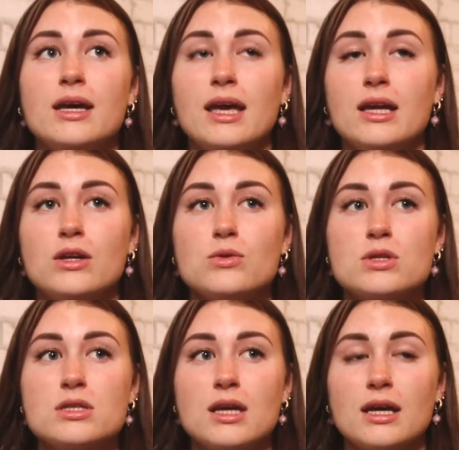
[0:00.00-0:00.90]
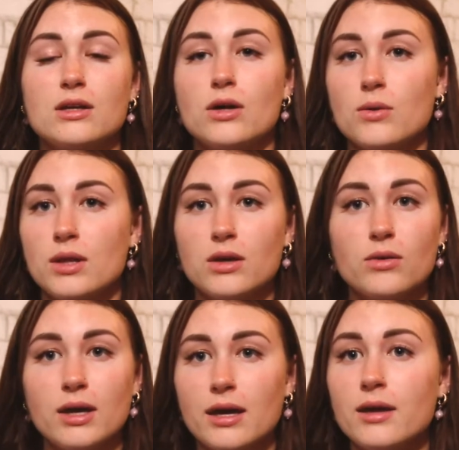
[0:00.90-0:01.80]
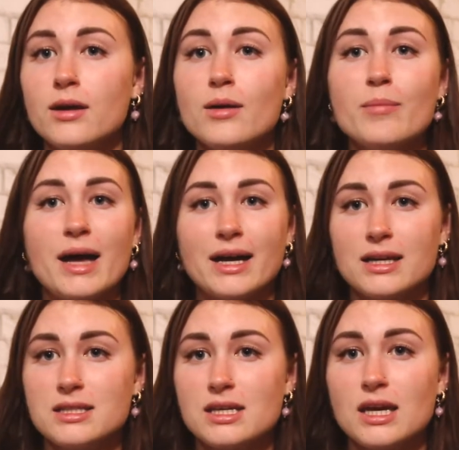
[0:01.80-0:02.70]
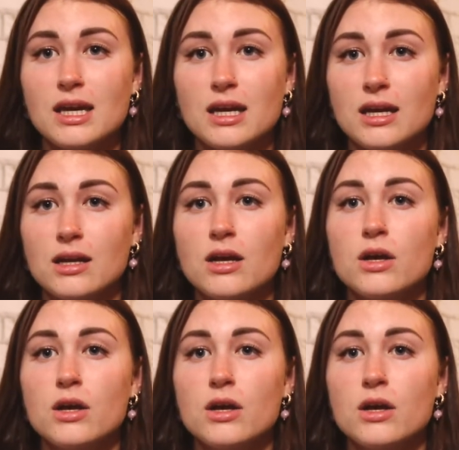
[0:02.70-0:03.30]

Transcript: and you just like know that you'll get back into eating